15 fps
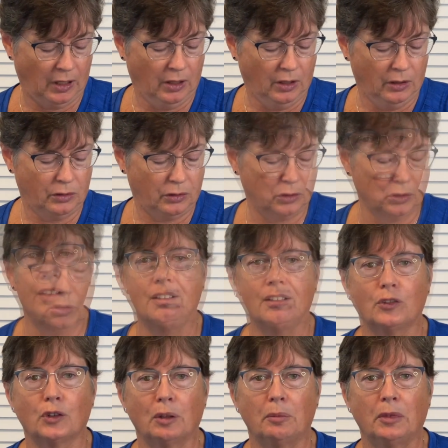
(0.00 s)
So
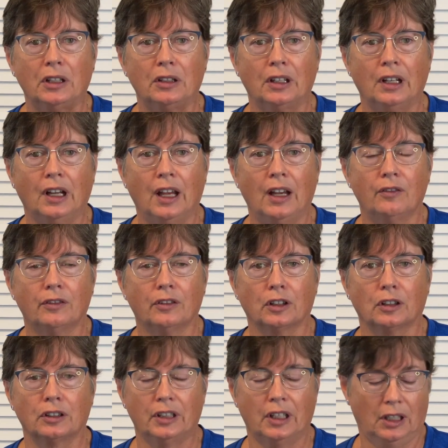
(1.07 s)
join me today for
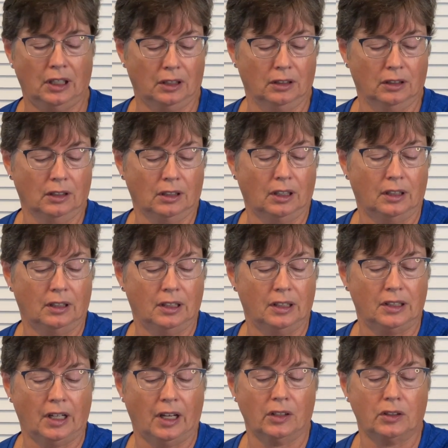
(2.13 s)
taking a look at this
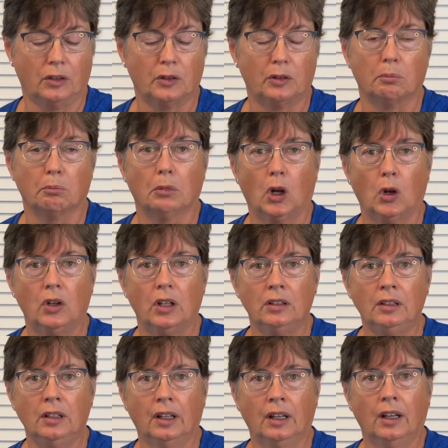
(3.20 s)
EXOS BOA
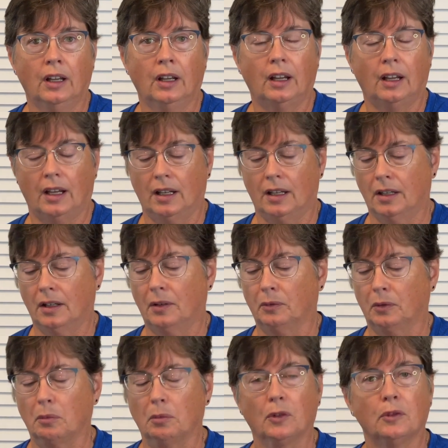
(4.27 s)

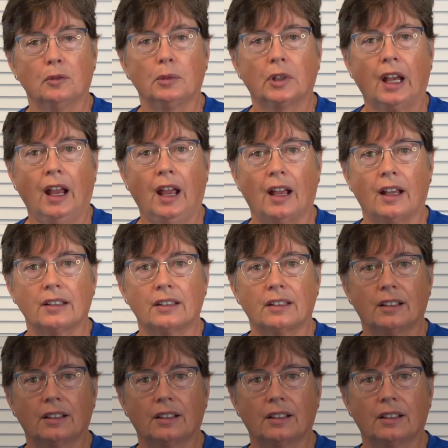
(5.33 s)
removable cast.